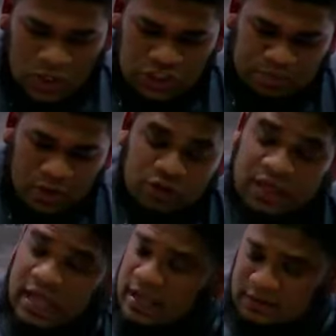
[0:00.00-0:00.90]
To wash
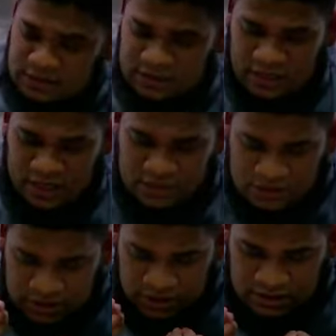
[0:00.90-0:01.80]
both hands
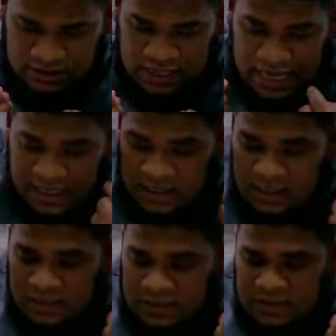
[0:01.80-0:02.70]
and cheeks and
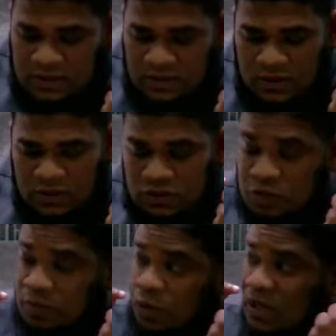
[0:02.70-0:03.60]
ears
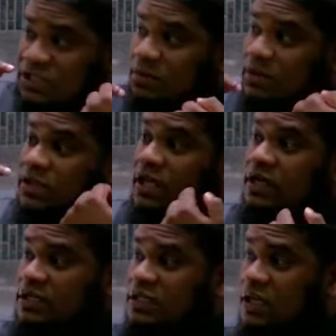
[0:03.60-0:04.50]
should be washed
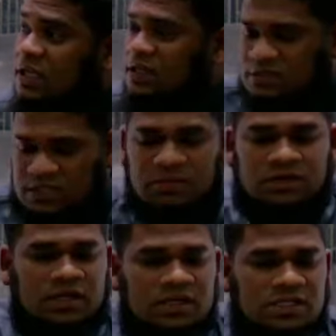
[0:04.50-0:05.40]
simultaneously.
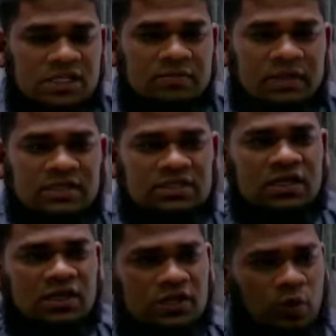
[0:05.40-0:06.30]
Simultaneously
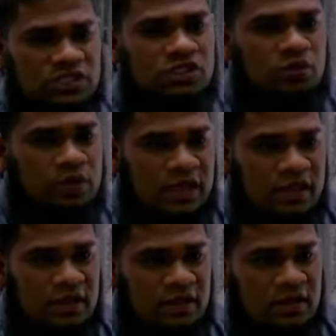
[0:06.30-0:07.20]
means you wash it
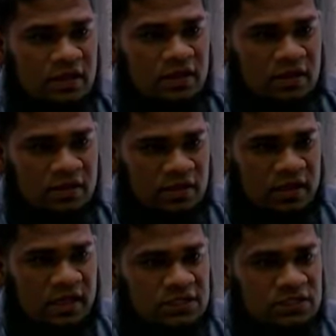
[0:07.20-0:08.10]
together.
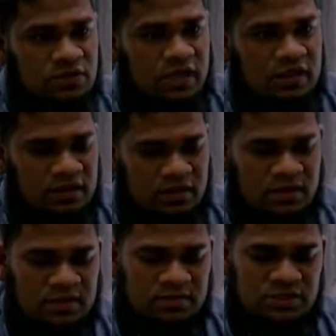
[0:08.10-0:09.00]
The hands together.
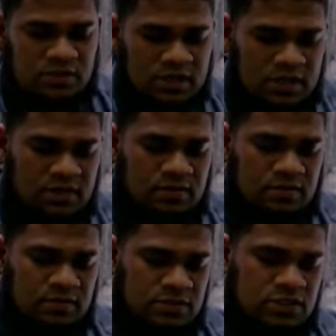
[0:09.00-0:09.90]
Bismillah,
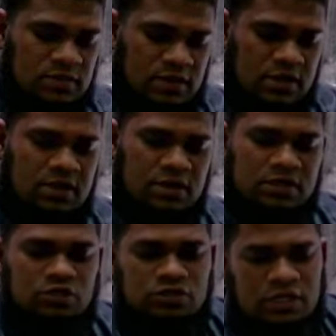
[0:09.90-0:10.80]
Bismillah.
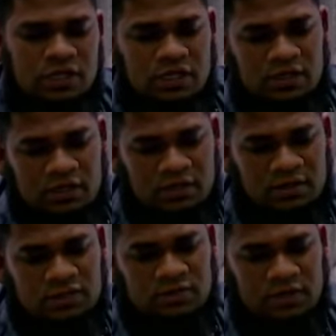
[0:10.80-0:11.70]
Issues dini.
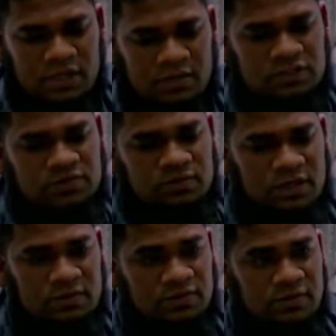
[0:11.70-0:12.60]
Bismillah,
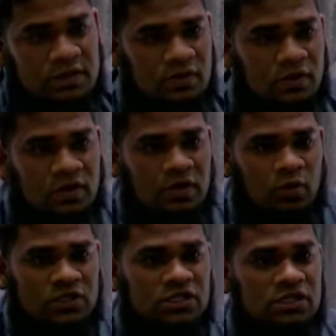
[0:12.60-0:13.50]
Bismillah, Bismillah. No,
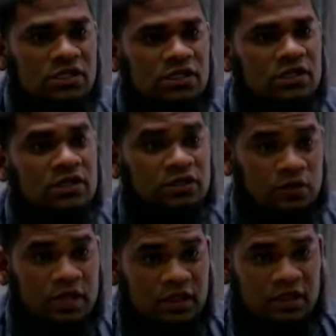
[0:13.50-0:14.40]
wash it
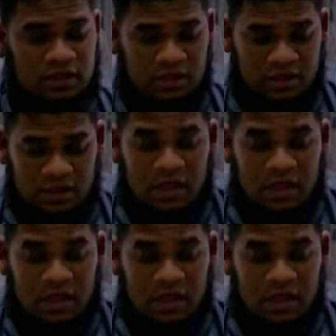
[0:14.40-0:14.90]
together.